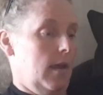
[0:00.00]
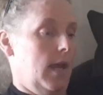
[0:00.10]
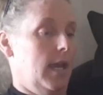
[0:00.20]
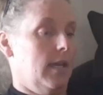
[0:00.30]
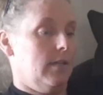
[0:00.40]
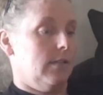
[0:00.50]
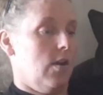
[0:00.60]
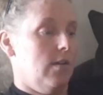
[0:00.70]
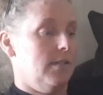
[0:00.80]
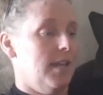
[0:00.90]
And it's
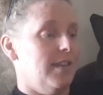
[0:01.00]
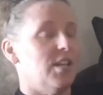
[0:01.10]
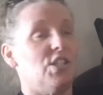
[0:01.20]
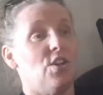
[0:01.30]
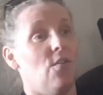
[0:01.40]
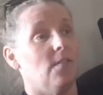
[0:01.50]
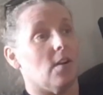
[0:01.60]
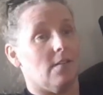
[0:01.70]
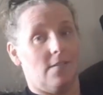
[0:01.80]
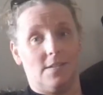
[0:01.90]
kind of sad that it's
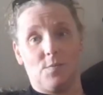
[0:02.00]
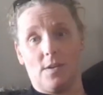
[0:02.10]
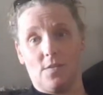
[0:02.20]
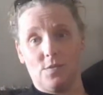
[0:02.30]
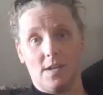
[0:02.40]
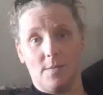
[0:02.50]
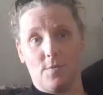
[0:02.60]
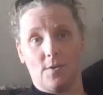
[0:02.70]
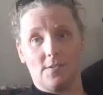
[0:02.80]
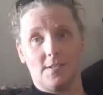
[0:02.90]
over. It's one of those kind of
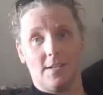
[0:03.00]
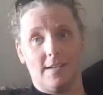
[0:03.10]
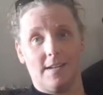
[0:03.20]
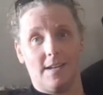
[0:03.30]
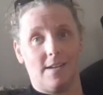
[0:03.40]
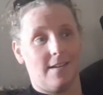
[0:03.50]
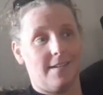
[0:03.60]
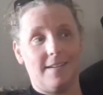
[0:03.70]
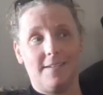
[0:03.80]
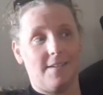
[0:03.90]
books.
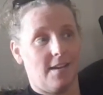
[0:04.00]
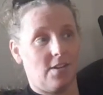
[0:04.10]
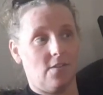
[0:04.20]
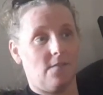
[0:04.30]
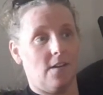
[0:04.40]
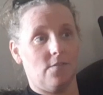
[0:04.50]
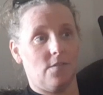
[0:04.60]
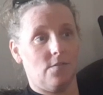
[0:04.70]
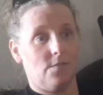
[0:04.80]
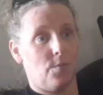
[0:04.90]
I could have followed
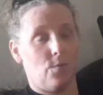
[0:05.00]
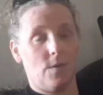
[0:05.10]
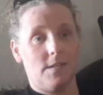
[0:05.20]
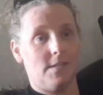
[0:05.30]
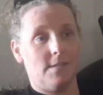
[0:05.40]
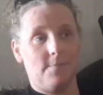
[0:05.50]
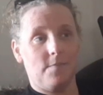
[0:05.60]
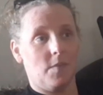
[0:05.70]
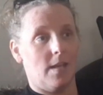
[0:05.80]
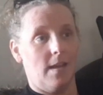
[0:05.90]
those boys
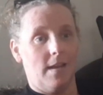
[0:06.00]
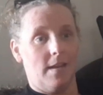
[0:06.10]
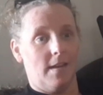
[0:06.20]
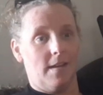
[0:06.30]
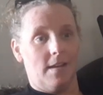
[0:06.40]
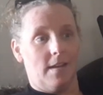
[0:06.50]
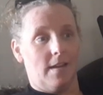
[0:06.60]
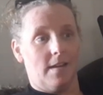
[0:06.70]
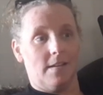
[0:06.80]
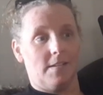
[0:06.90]

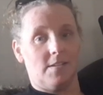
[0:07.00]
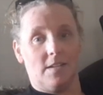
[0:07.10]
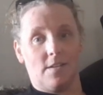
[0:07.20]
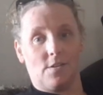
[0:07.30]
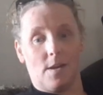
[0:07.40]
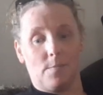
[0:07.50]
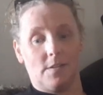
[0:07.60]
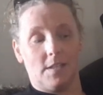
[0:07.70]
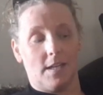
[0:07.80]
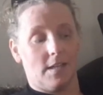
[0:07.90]
at least another couple
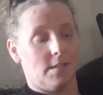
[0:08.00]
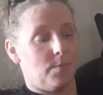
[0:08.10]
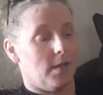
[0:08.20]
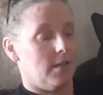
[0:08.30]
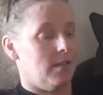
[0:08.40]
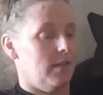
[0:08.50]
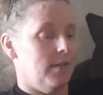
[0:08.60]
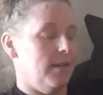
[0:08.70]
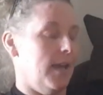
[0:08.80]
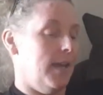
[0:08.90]
of days. But
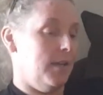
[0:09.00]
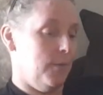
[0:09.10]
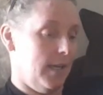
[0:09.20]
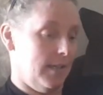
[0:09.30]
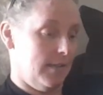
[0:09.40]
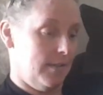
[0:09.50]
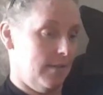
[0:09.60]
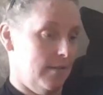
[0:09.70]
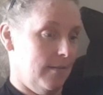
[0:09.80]
anyways,